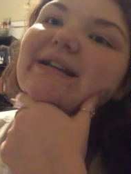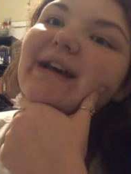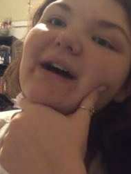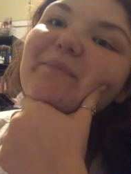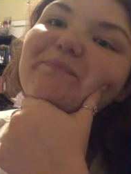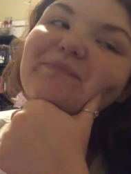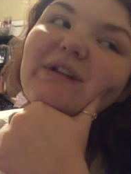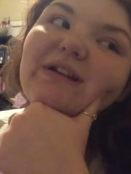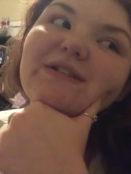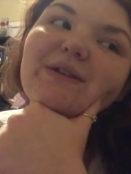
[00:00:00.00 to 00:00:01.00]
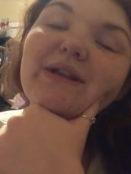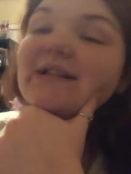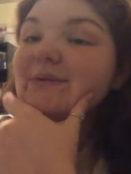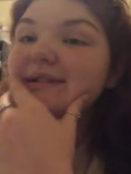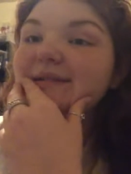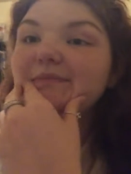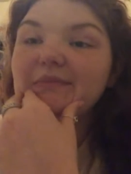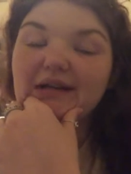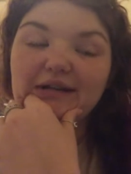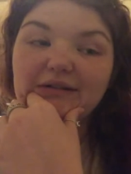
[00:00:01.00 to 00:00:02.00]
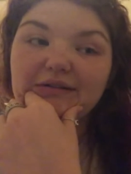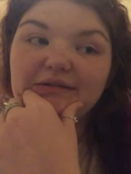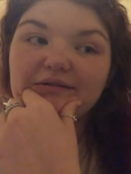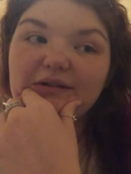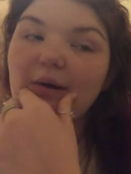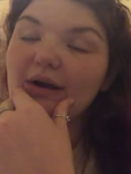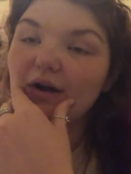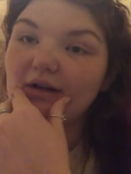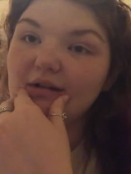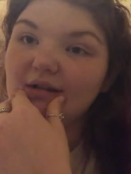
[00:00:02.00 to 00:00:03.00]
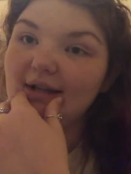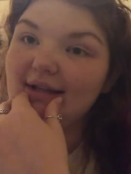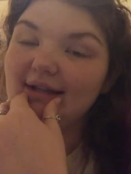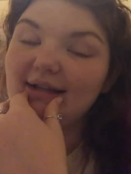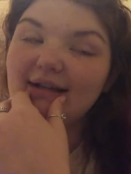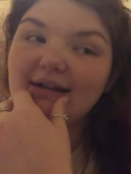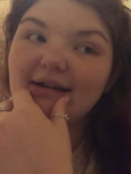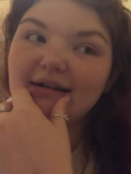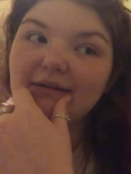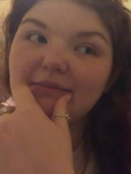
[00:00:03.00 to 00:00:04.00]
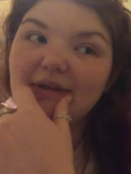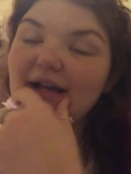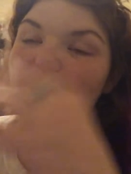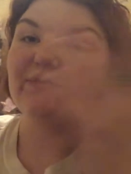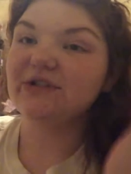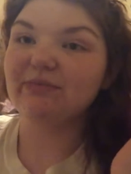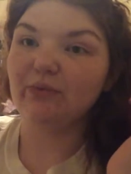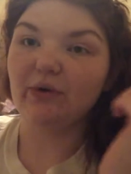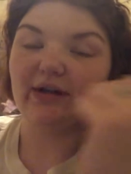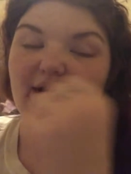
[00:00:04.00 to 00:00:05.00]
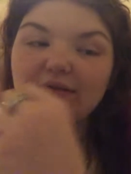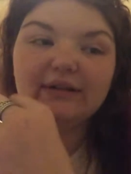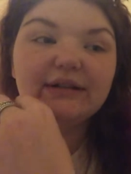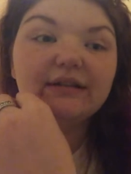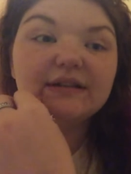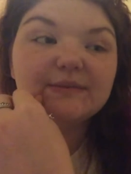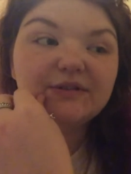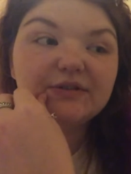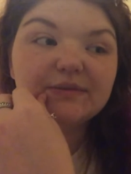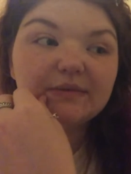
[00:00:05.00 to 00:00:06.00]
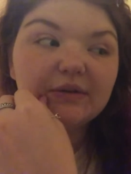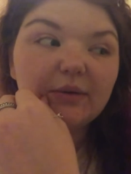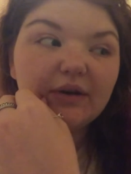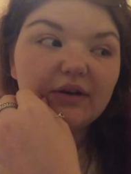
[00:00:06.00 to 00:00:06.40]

Yeah, so that's what's been going on lately. Um, and I've just been working, like nothing special has been going